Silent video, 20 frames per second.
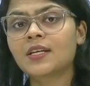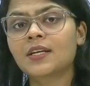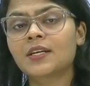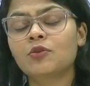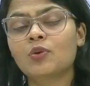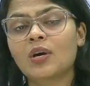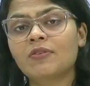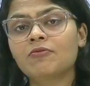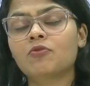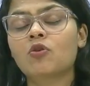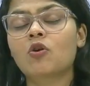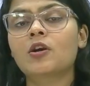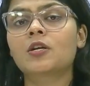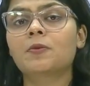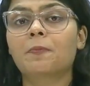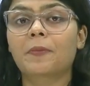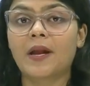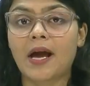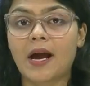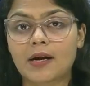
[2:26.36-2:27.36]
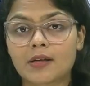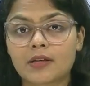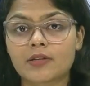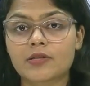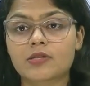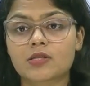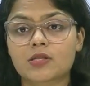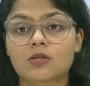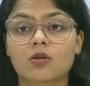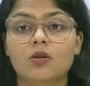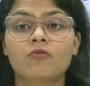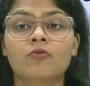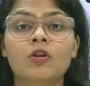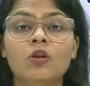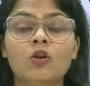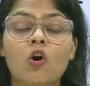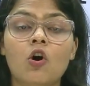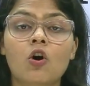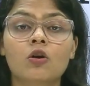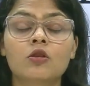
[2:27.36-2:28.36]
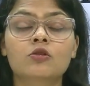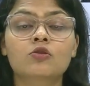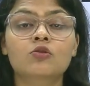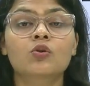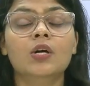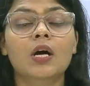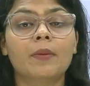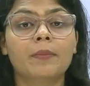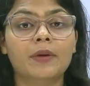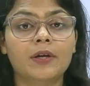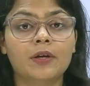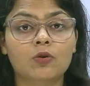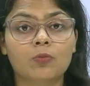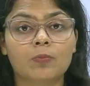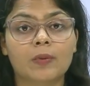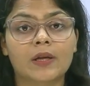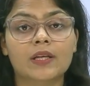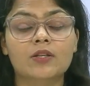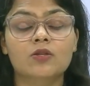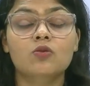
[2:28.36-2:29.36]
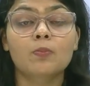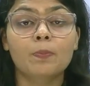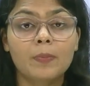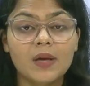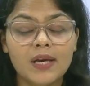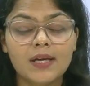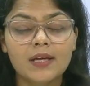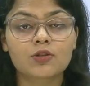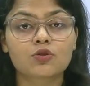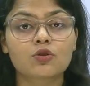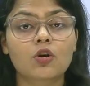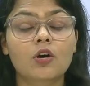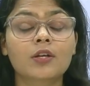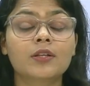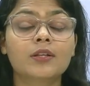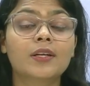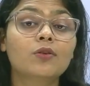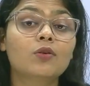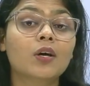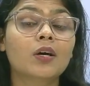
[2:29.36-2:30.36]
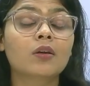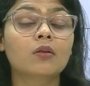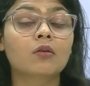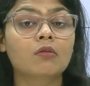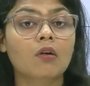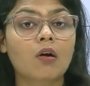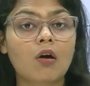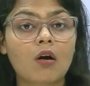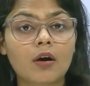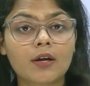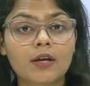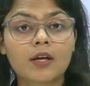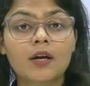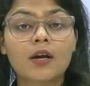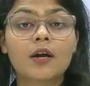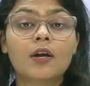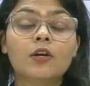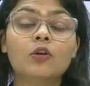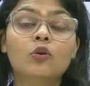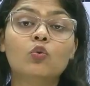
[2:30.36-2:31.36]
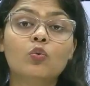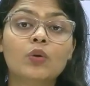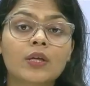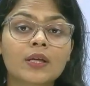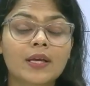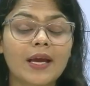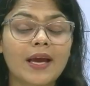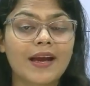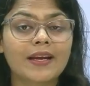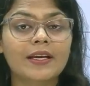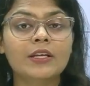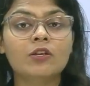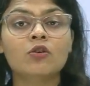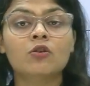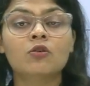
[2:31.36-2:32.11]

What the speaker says: that you have not practiced will also come into play. So make sure that you are not doing any